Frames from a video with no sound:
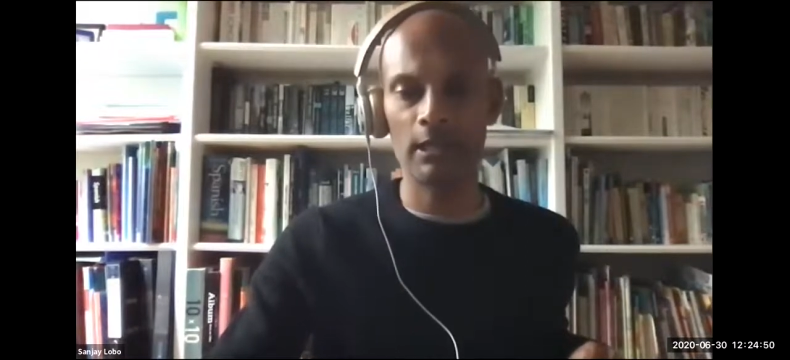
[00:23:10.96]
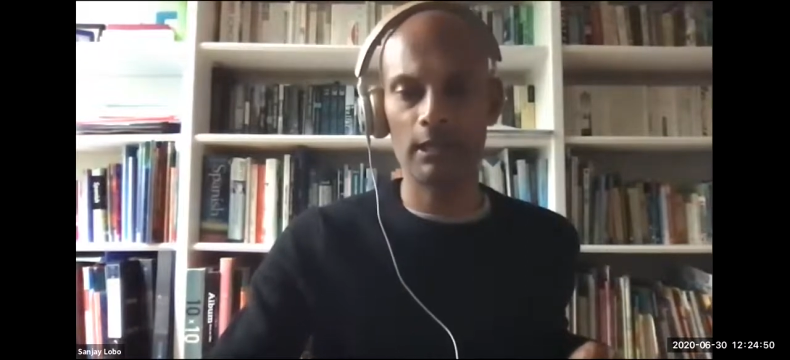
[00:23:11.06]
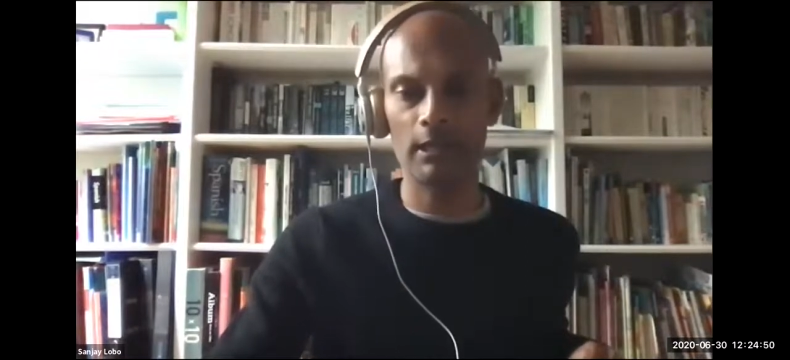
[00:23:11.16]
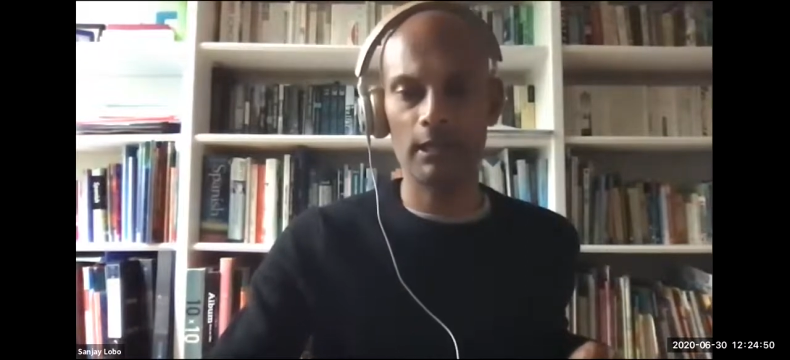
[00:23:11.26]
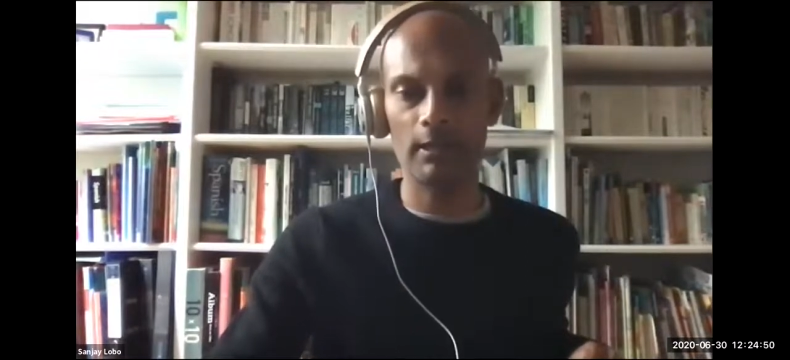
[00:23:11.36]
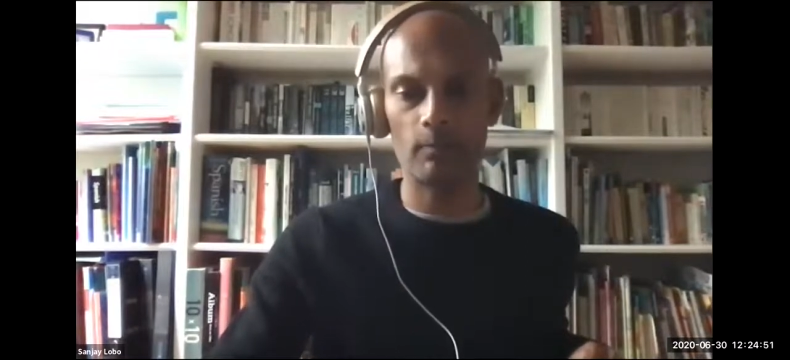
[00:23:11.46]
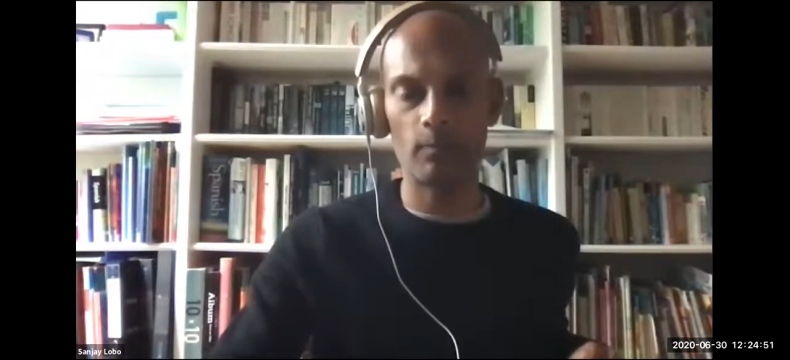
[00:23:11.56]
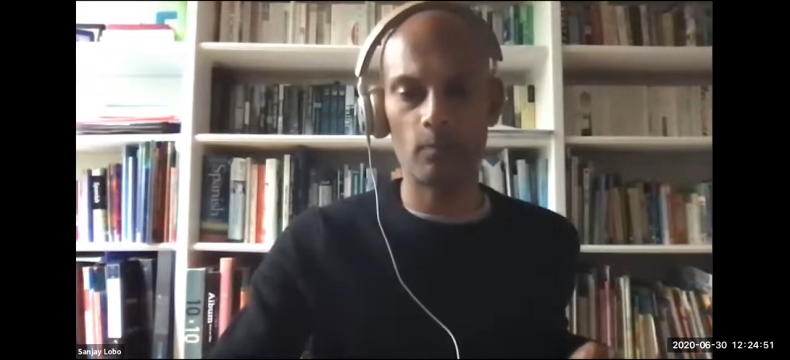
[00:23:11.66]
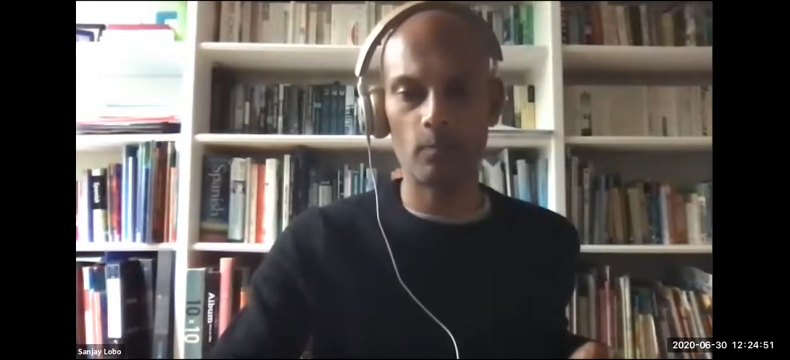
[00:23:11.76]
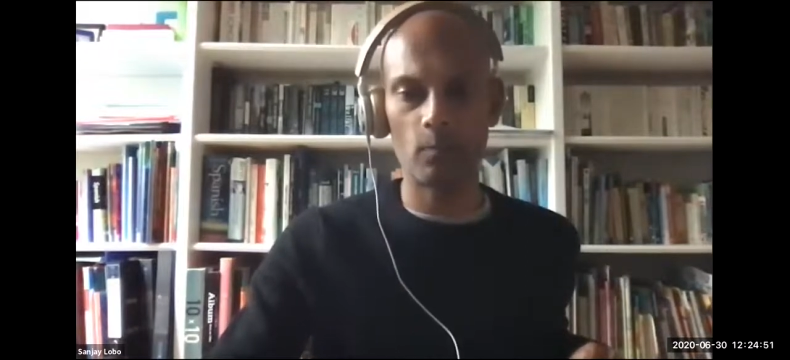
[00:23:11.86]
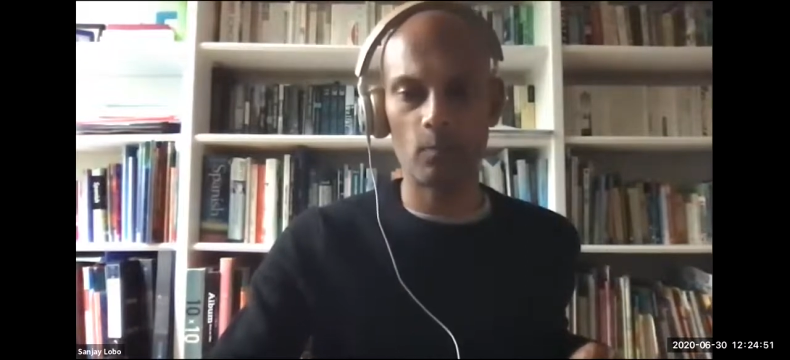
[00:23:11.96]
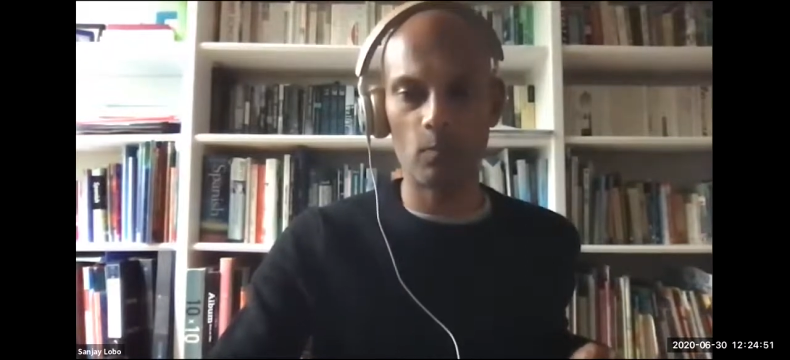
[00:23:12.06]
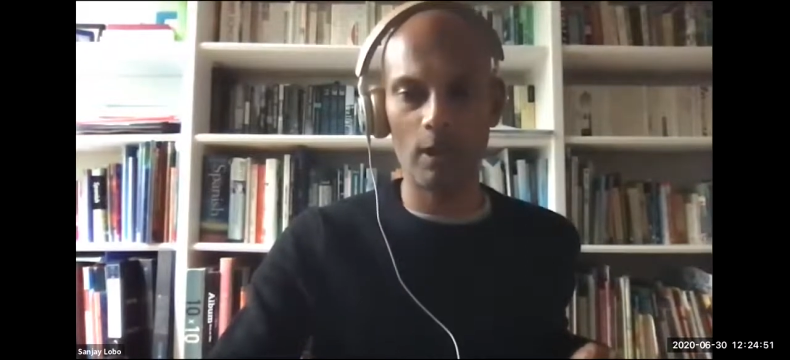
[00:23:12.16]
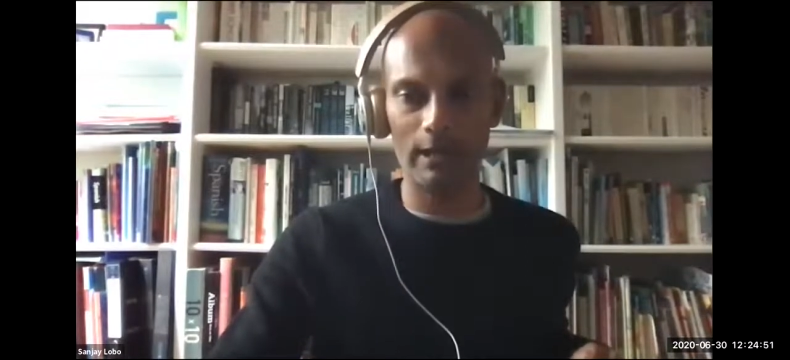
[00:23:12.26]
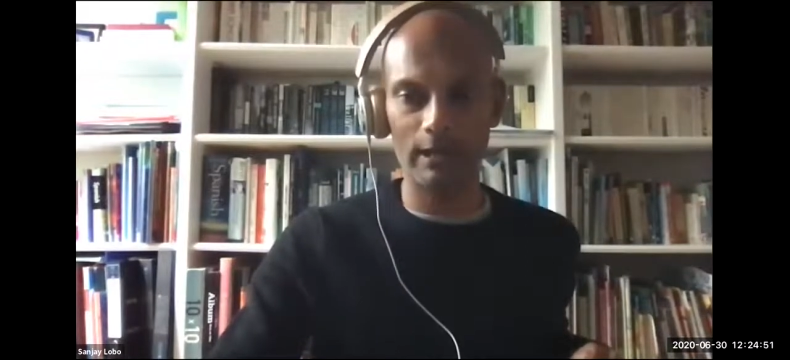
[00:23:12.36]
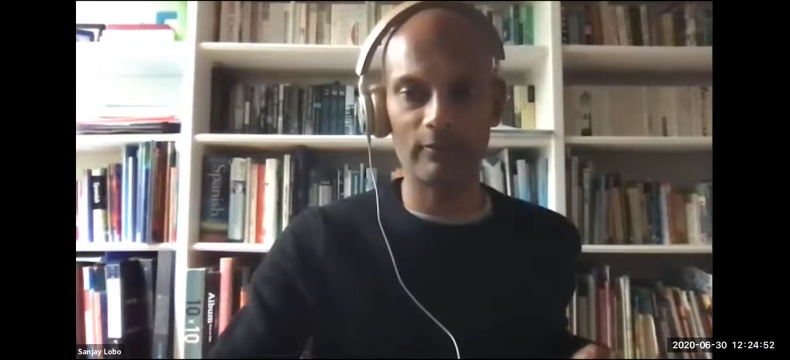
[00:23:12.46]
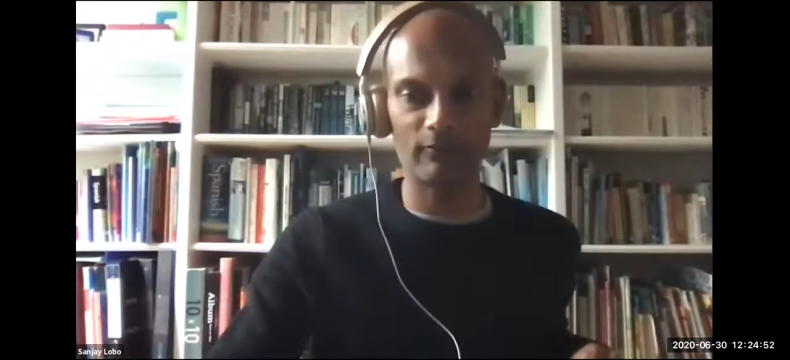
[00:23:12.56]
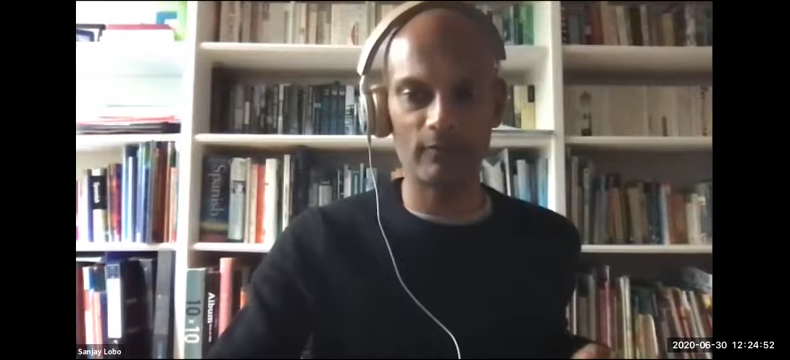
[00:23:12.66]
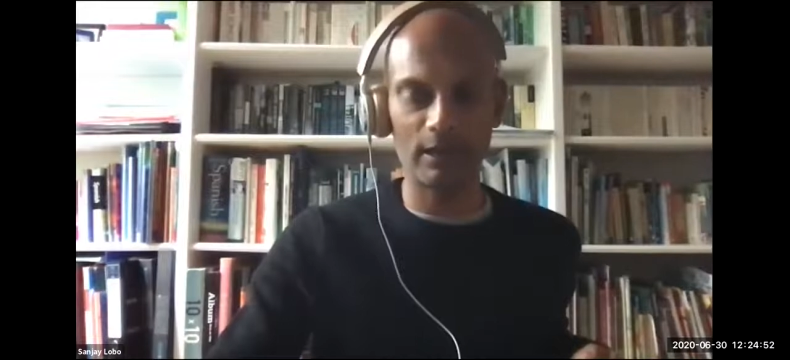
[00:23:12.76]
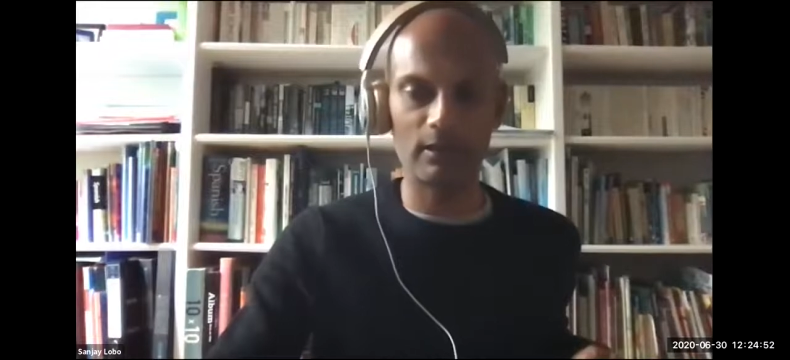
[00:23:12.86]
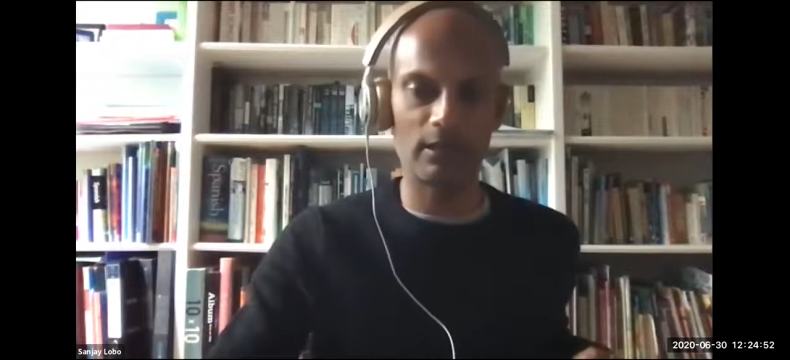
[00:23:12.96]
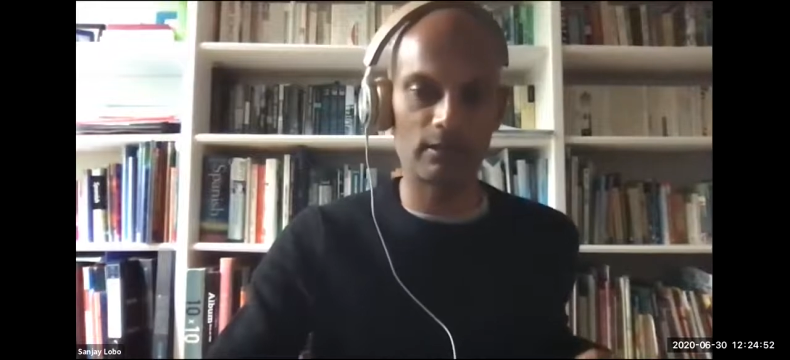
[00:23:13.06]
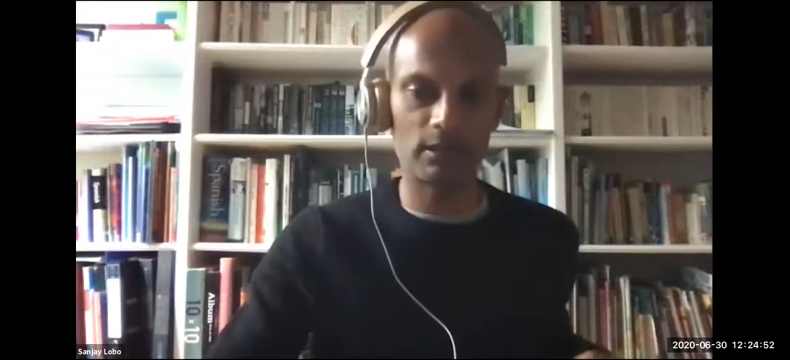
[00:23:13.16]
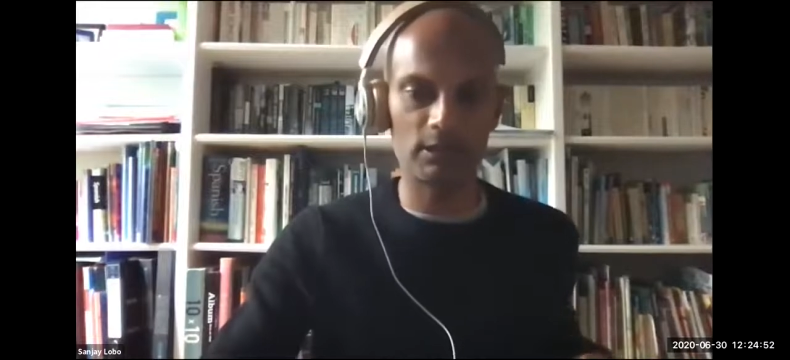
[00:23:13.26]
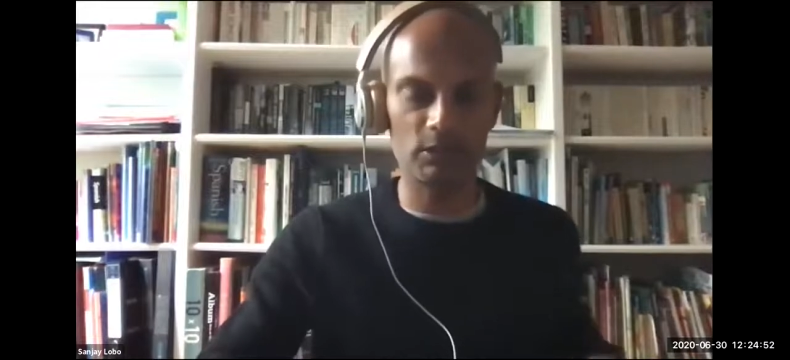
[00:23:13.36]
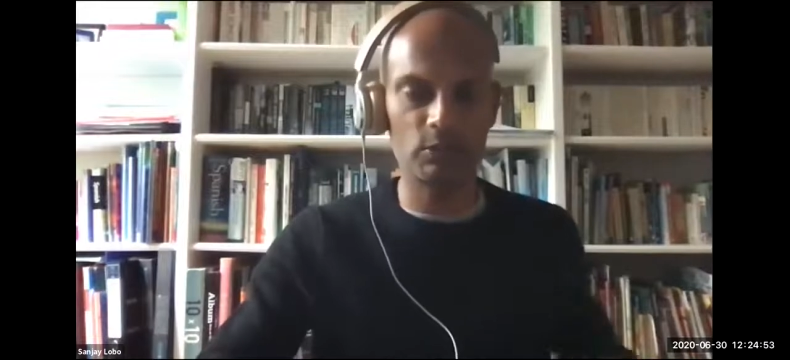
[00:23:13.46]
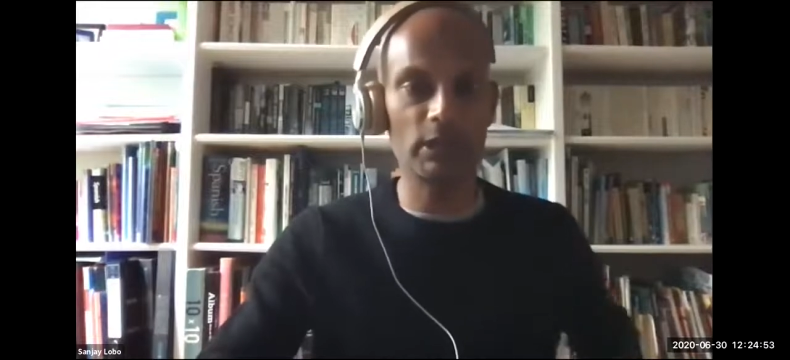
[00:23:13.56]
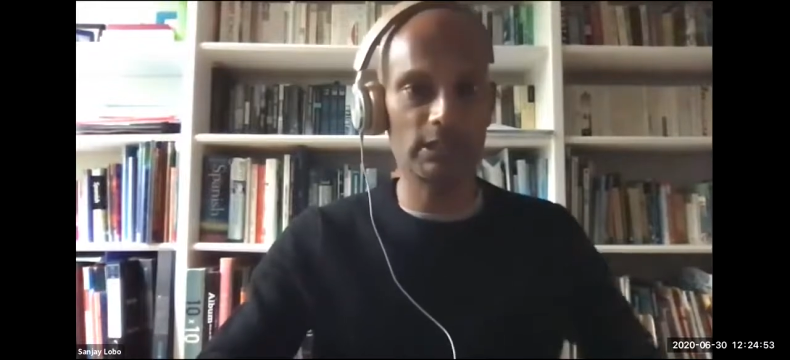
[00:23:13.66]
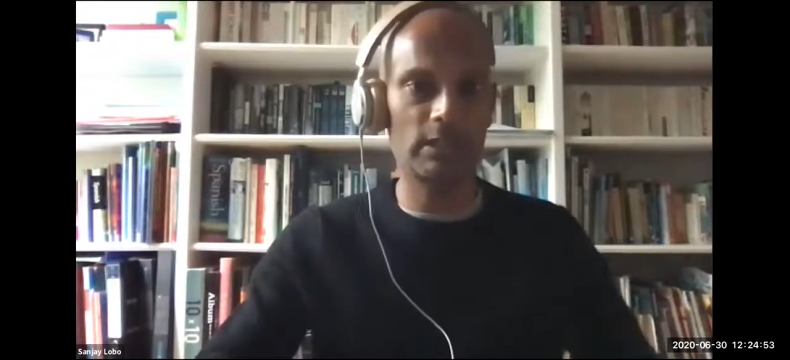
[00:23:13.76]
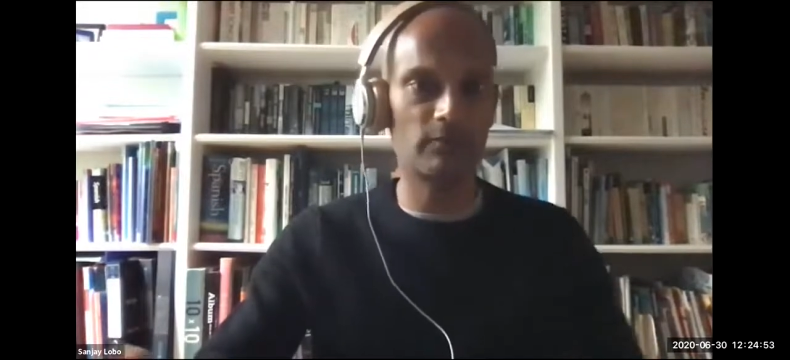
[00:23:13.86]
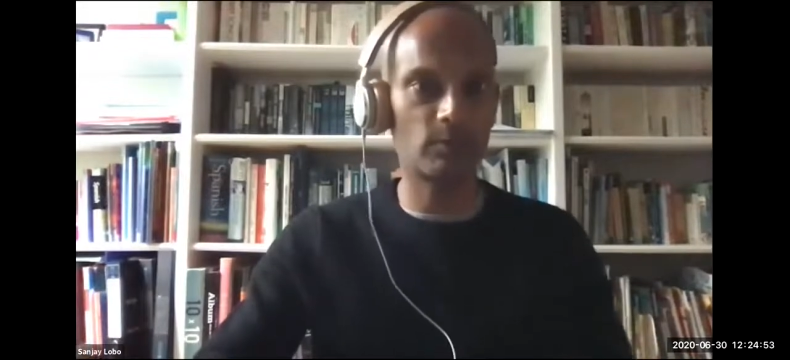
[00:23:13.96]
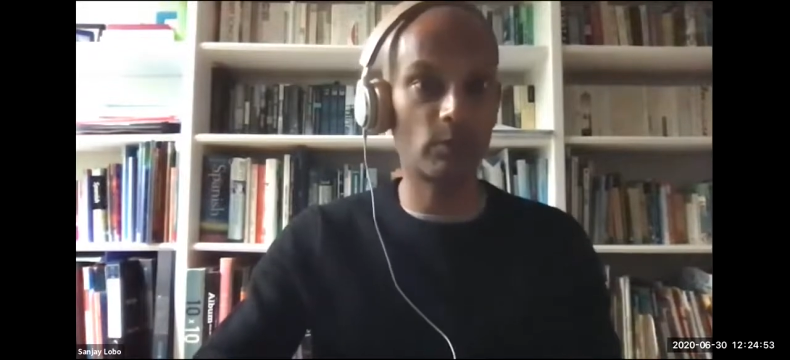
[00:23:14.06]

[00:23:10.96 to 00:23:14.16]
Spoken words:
And to a certain extent,